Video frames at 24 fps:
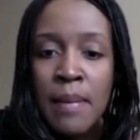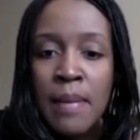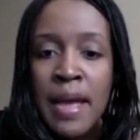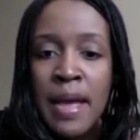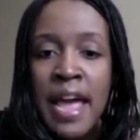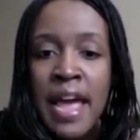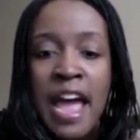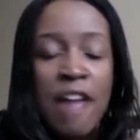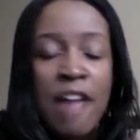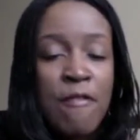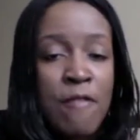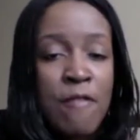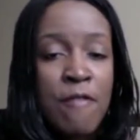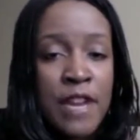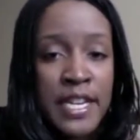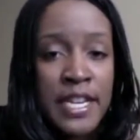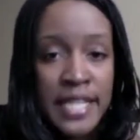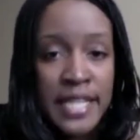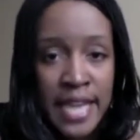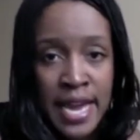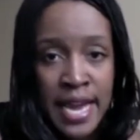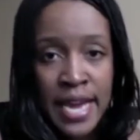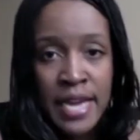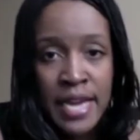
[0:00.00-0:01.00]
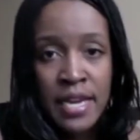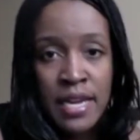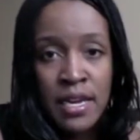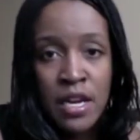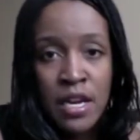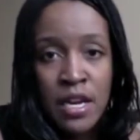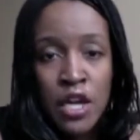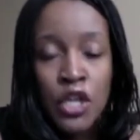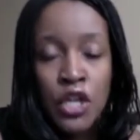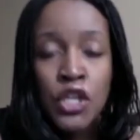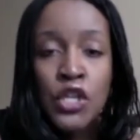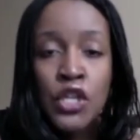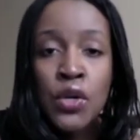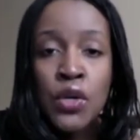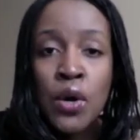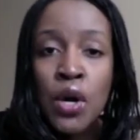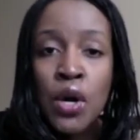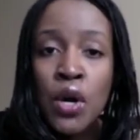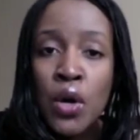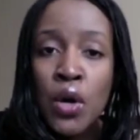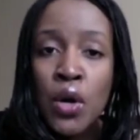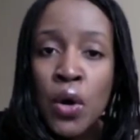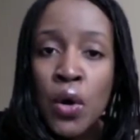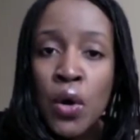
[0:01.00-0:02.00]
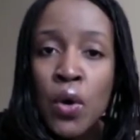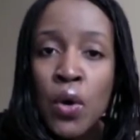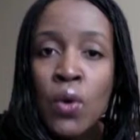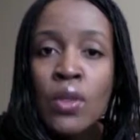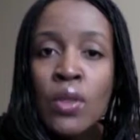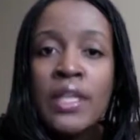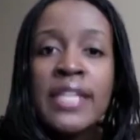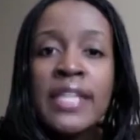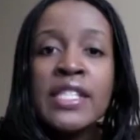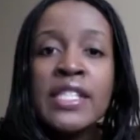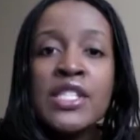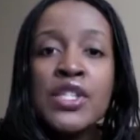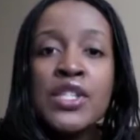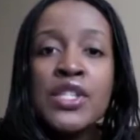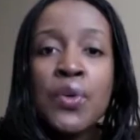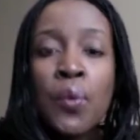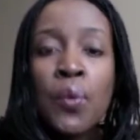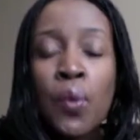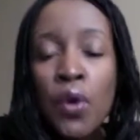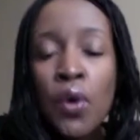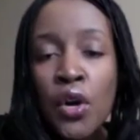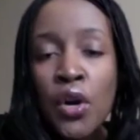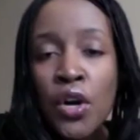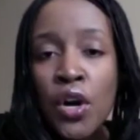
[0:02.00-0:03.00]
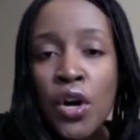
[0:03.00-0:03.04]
Every day, your goal is to work